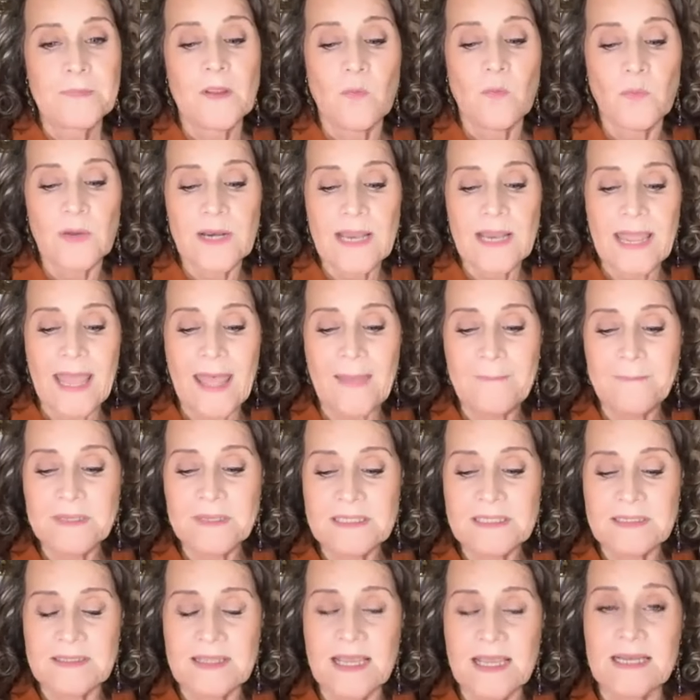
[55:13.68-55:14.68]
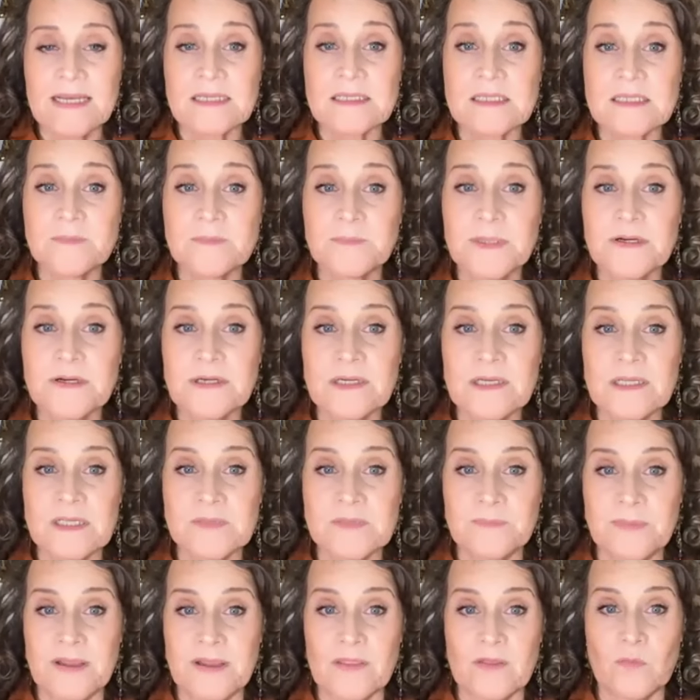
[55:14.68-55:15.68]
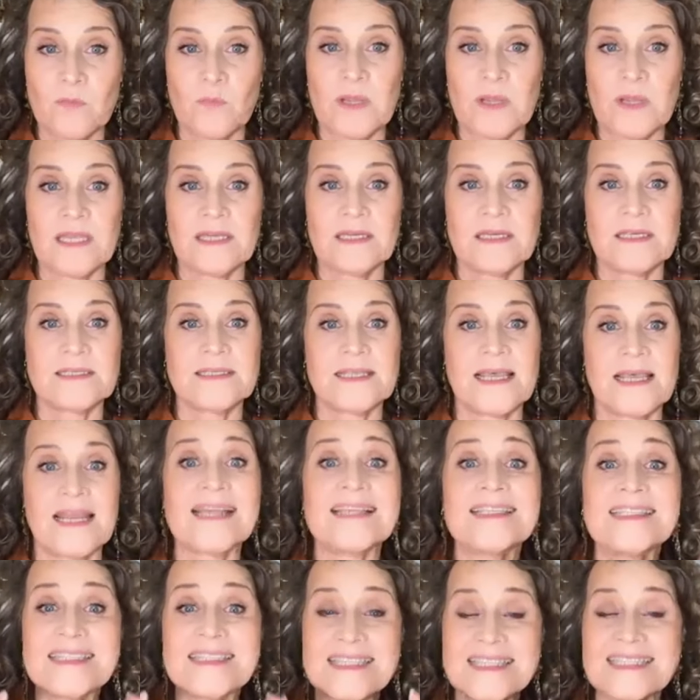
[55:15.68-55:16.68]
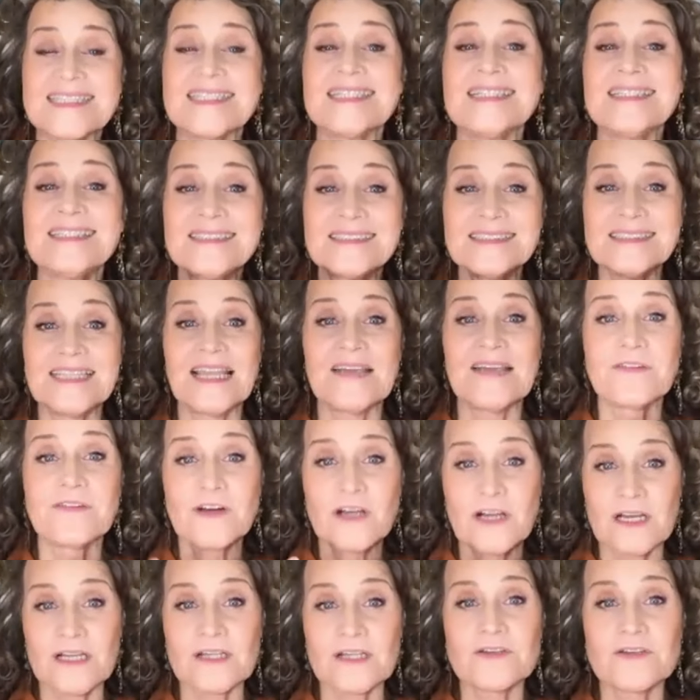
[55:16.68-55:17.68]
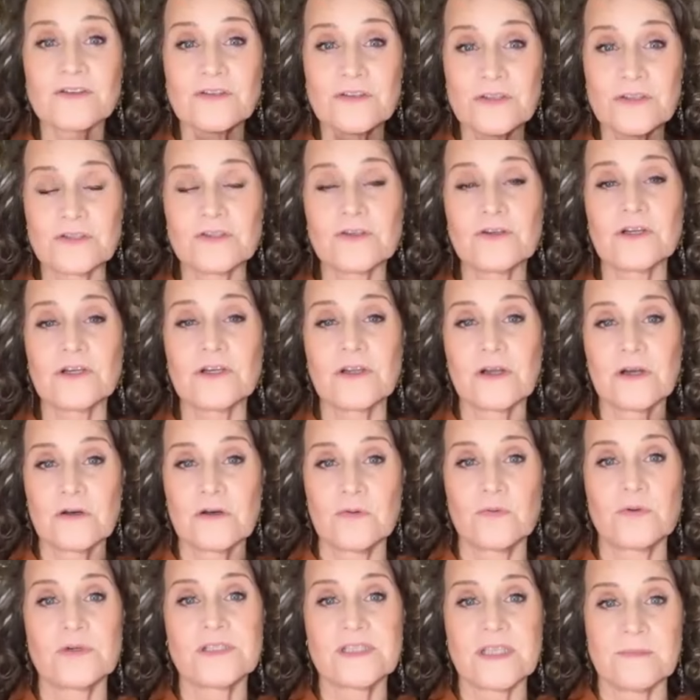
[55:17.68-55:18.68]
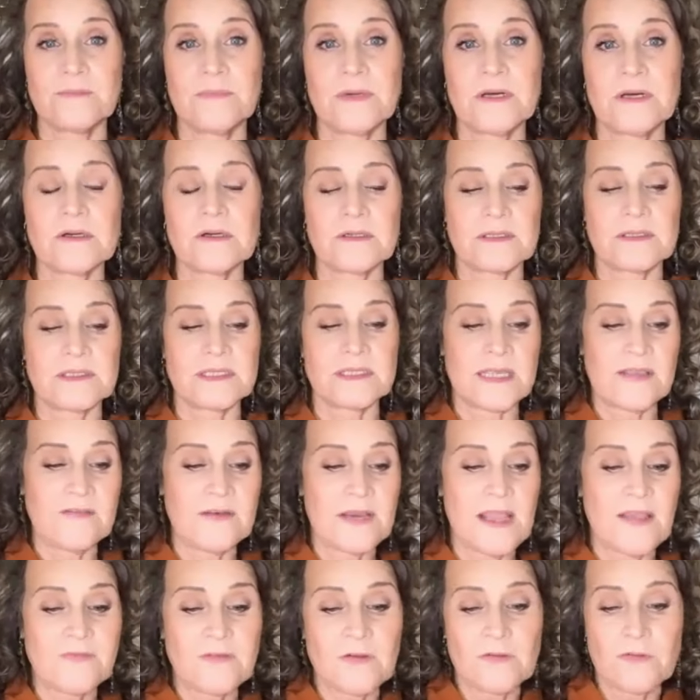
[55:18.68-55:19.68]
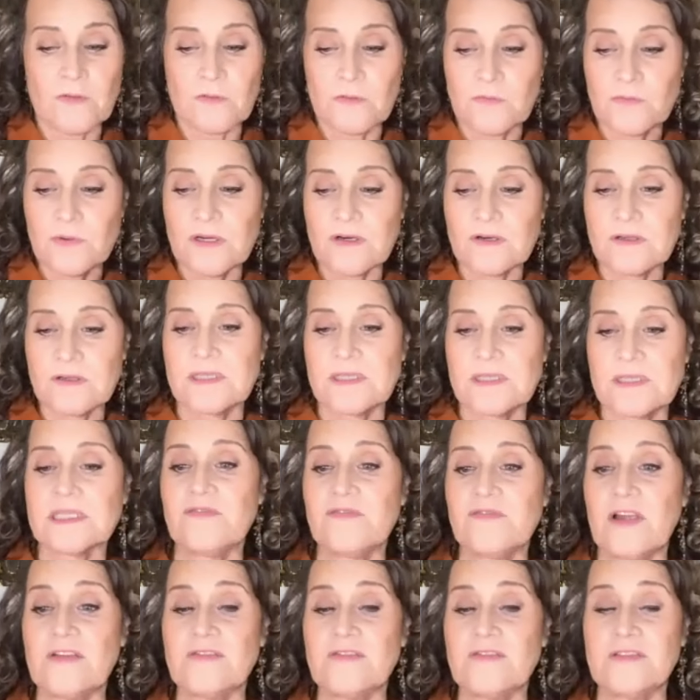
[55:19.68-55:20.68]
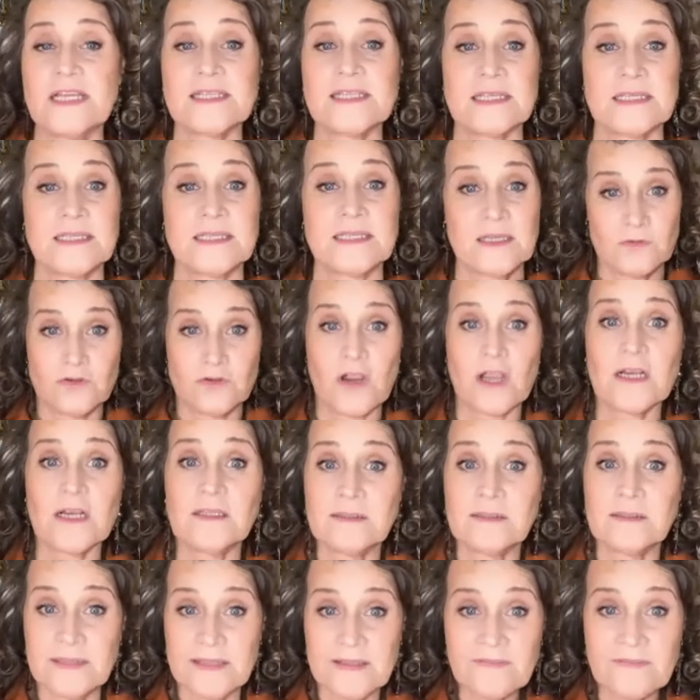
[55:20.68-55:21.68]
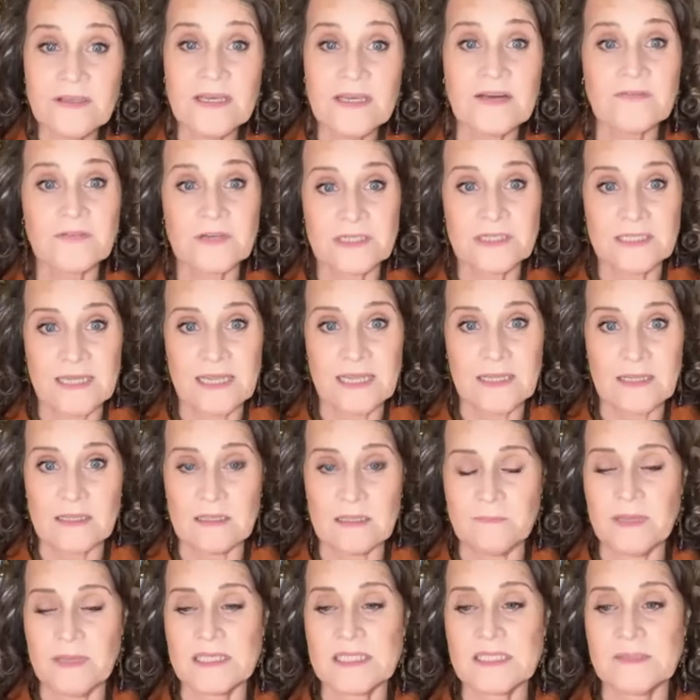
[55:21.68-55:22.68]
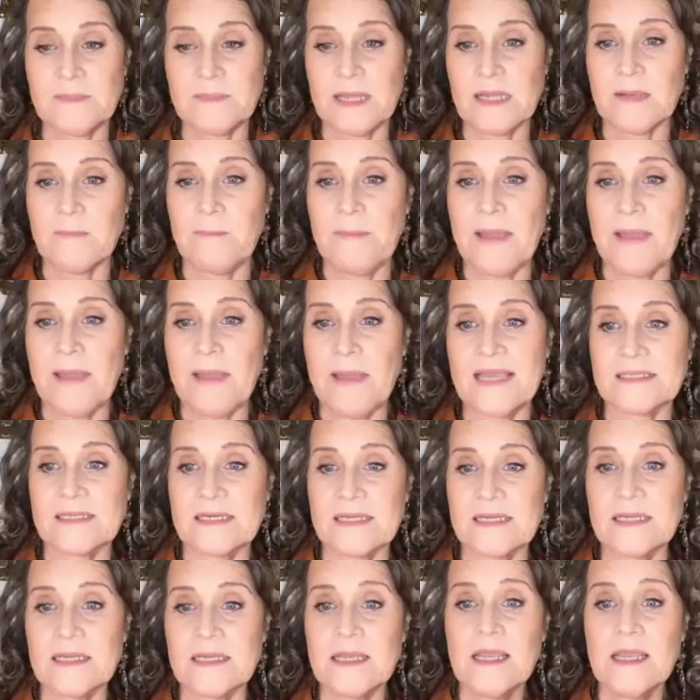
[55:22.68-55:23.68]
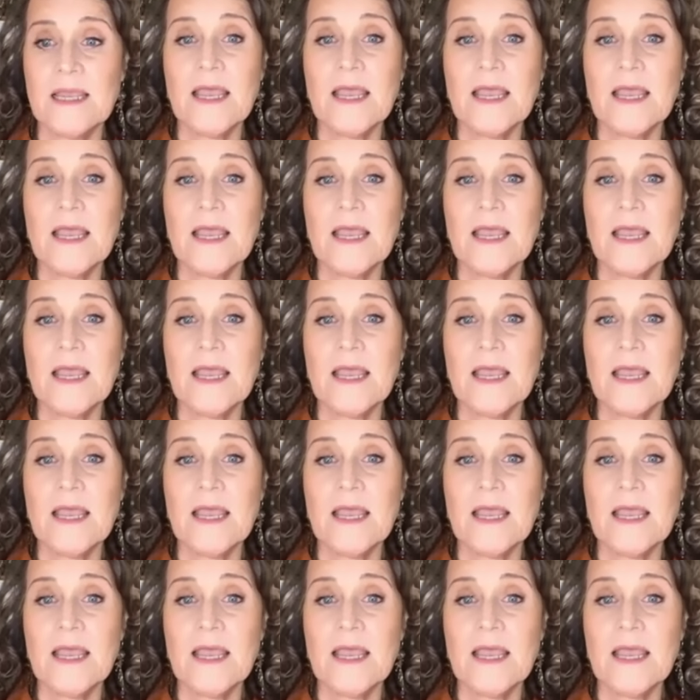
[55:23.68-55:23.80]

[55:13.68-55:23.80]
What happened in that experience, by the way, is that I still never understood A Course in Miracles, even after the 365 lessons. I was trying to live it every day to the best of my capacity,